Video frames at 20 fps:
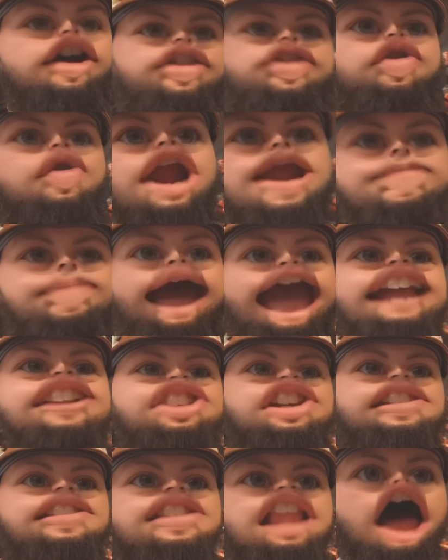three
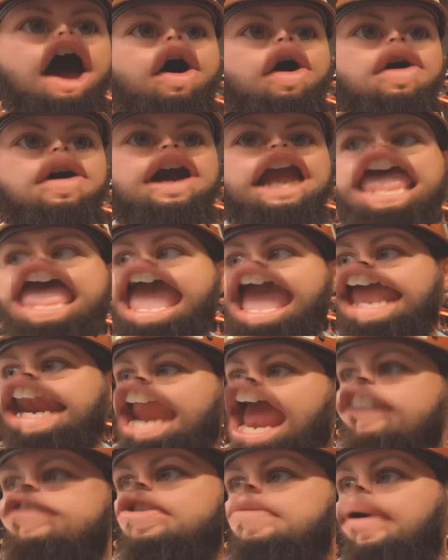pages long and
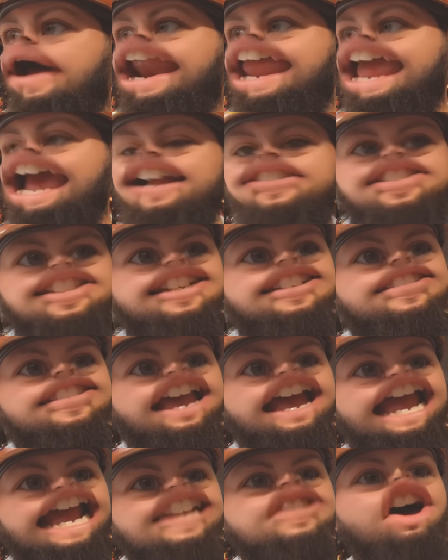everybody else's
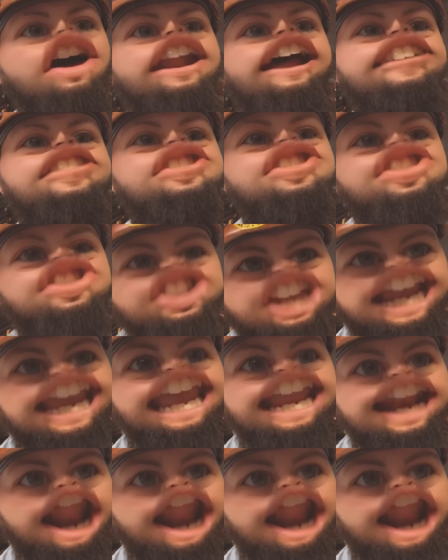is on a sticky